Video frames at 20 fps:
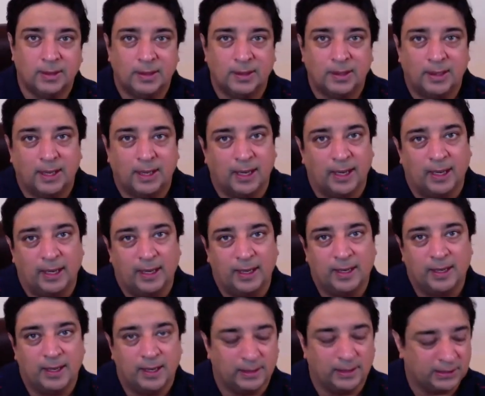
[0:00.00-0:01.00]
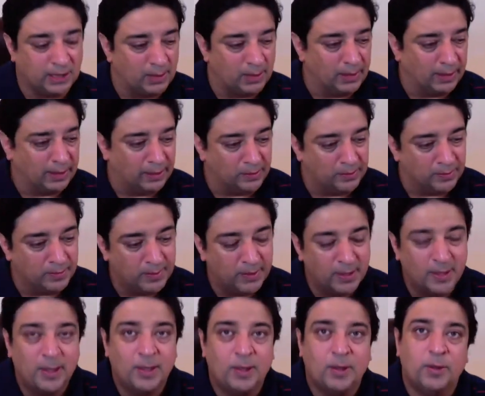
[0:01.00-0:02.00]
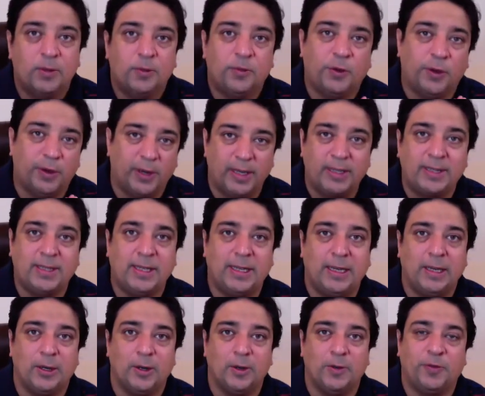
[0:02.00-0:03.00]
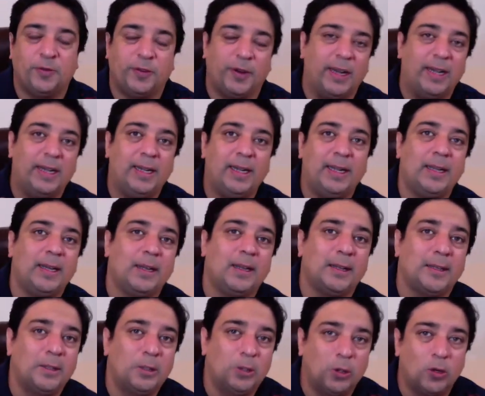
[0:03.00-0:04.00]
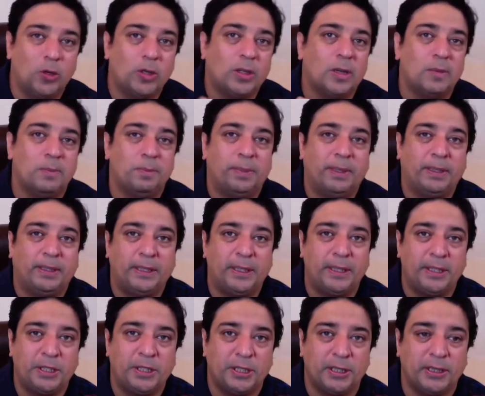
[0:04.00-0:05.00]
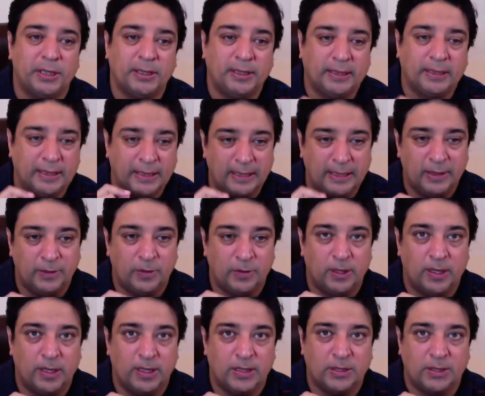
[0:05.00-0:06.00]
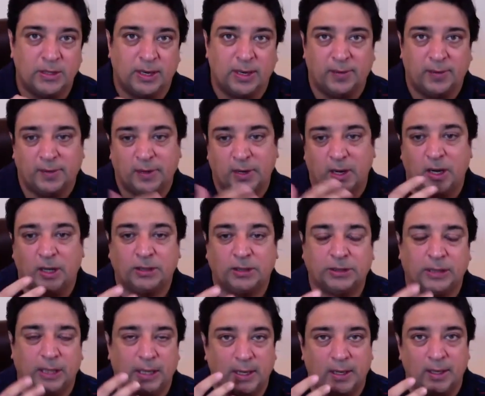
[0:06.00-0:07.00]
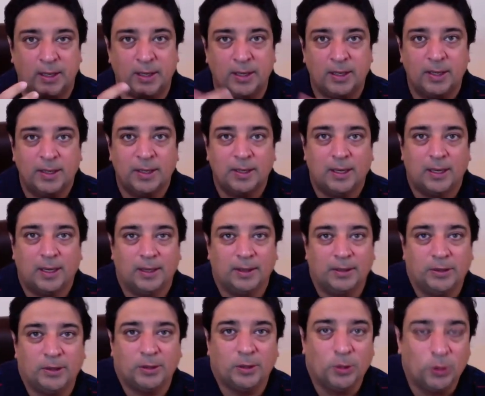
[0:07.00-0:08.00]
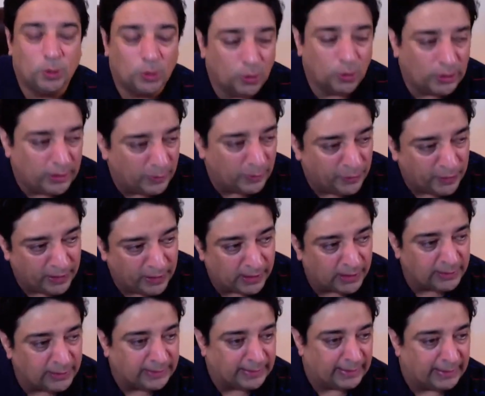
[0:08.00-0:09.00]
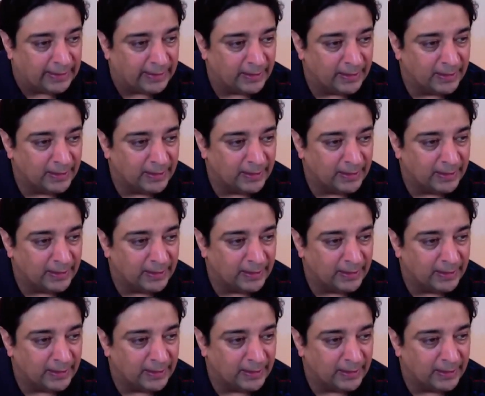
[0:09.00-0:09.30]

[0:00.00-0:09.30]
Hey, Assalamualaikum. For SEO, finding low competition keywords that have got low difficulty,